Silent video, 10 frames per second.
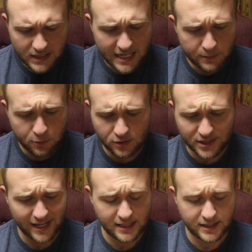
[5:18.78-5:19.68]
Any pros
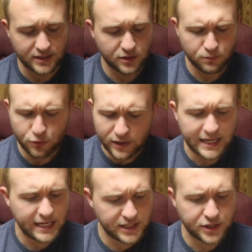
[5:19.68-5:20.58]
and cons? It's pretty
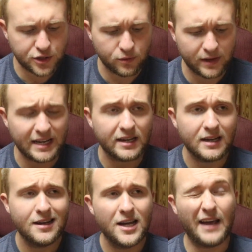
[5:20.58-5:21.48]
easy to read.
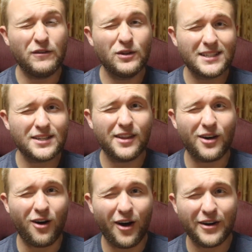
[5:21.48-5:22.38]
If you listen to the
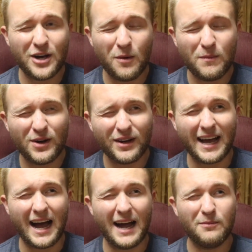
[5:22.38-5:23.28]
audio book,
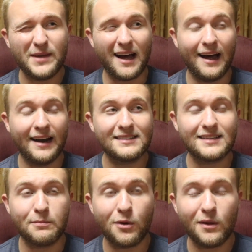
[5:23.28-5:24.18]
I'll be honest,
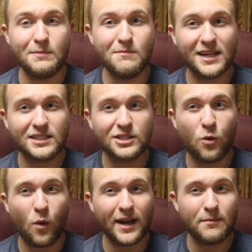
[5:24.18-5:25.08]
I probably missed
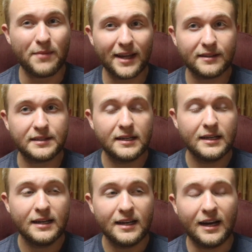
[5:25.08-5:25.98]
quite a bit.
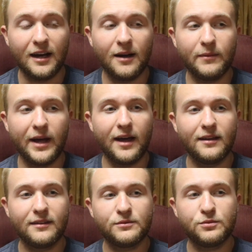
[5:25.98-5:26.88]

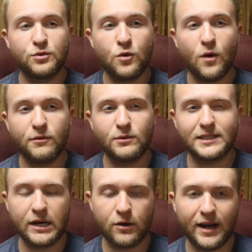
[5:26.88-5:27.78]
Whoever was
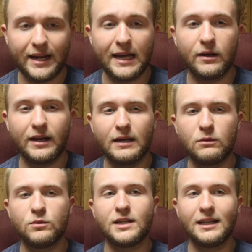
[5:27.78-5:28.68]
narrating it
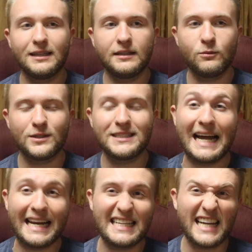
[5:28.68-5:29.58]
was
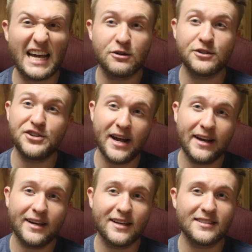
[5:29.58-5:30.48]
not as
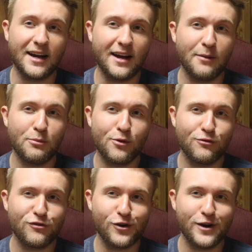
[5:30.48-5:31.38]
energetic as I
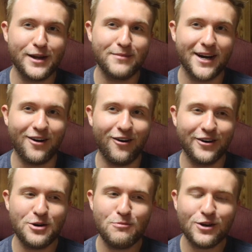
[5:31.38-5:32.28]
prefer in my
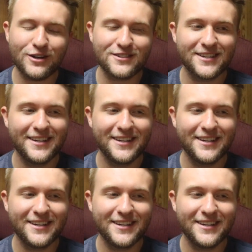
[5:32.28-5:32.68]
audiobooks.